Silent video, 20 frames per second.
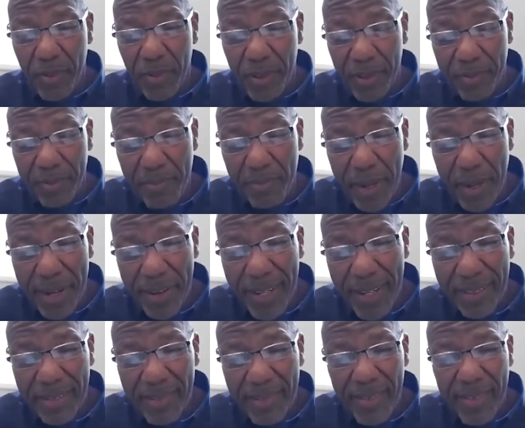were
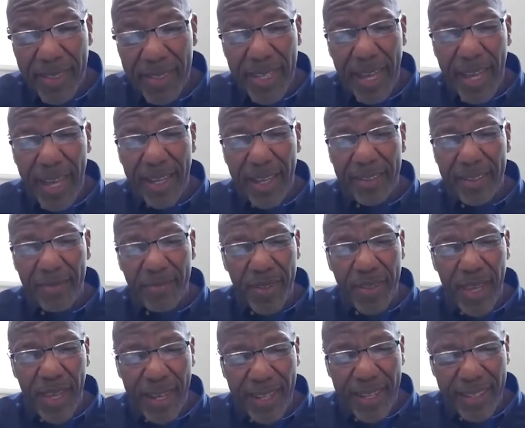bearing
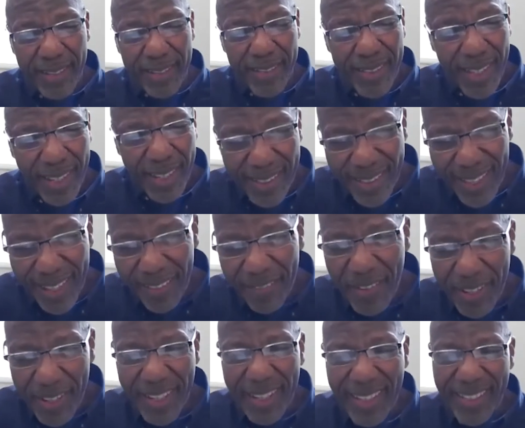a, a
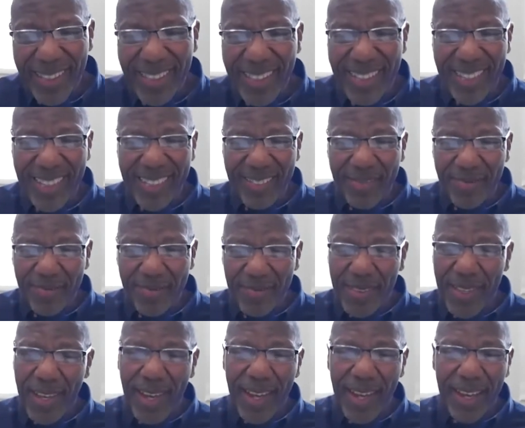significantly
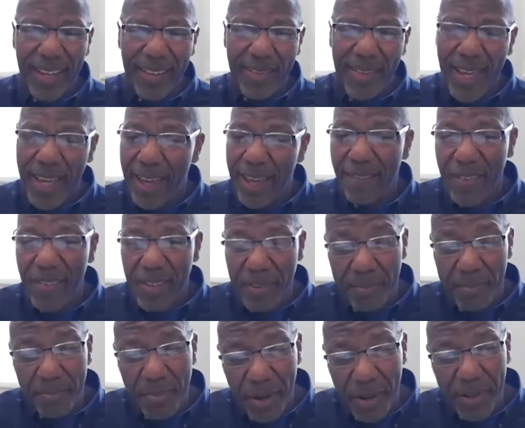uh,
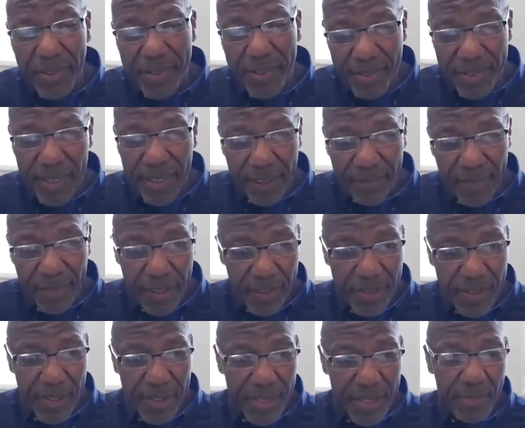heavier burden of
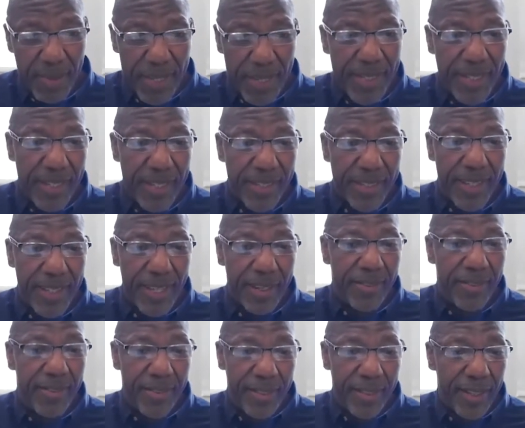those suspensions
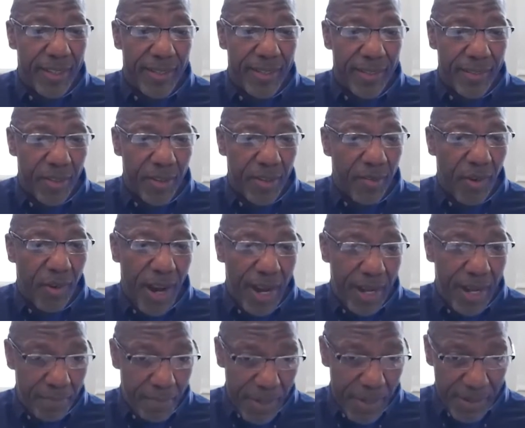than, than their
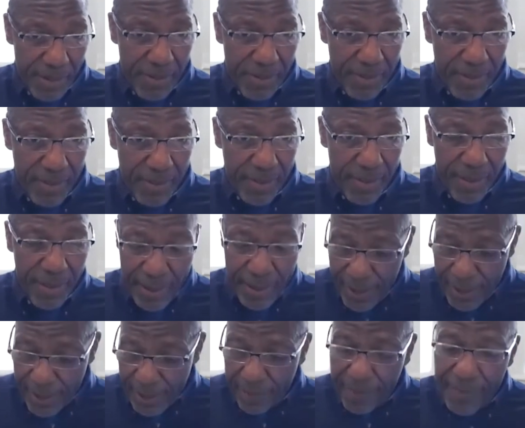white peers.
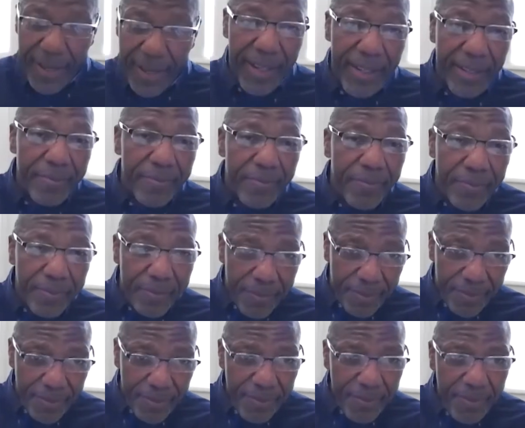Now,
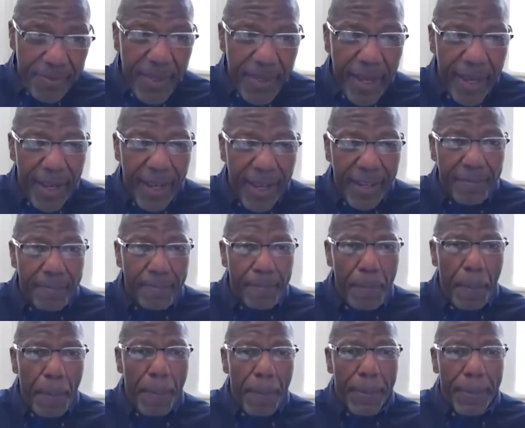
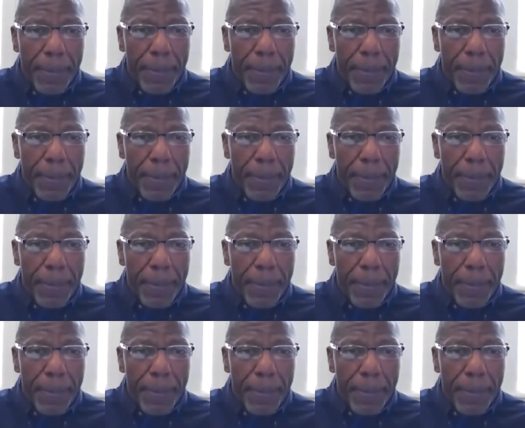um,